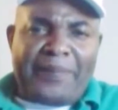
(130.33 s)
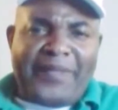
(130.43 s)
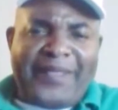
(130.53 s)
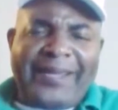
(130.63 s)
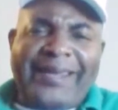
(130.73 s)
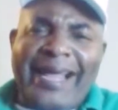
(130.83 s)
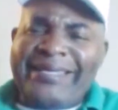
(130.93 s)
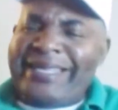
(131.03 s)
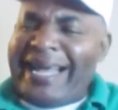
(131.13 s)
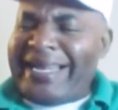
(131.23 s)
The
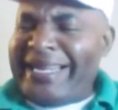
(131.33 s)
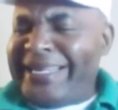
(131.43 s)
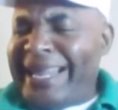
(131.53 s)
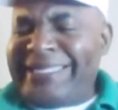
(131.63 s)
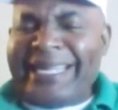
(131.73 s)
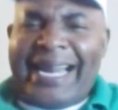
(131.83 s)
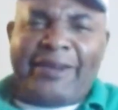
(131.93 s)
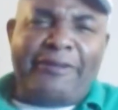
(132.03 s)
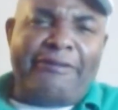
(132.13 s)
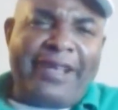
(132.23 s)
danger that
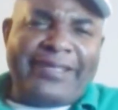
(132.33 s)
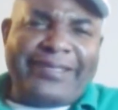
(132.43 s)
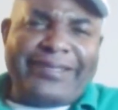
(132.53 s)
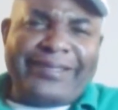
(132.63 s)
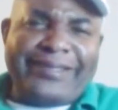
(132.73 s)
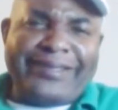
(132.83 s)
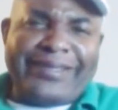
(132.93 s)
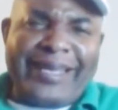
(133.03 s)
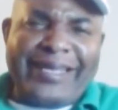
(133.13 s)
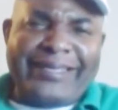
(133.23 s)
we face
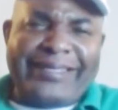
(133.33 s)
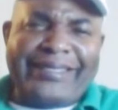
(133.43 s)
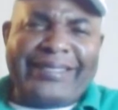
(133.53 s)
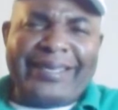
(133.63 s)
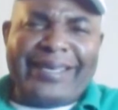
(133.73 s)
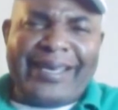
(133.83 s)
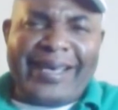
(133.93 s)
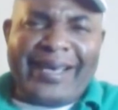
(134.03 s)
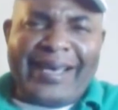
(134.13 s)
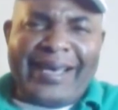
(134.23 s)
is
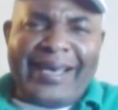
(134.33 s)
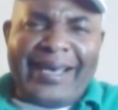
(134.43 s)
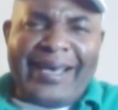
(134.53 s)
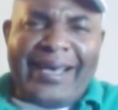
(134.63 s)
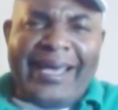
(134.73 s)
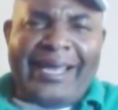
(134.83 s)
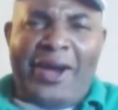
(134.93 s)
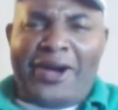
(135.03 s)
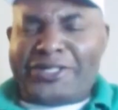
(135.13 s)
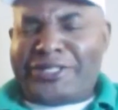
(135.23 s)
in
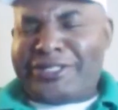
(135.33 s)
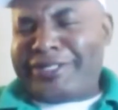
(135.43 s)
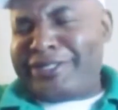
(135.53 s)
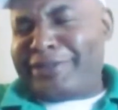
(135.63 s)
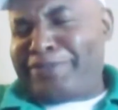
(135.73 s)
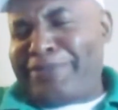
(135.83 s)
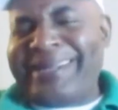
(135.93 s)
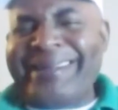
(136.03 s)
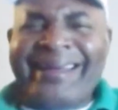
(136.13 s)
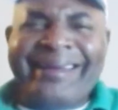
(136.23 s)
us
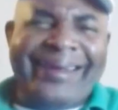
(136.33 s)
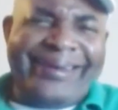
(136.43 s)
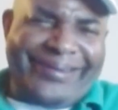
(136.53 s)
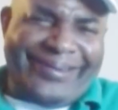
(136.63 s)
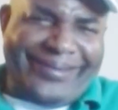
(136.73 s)
pretending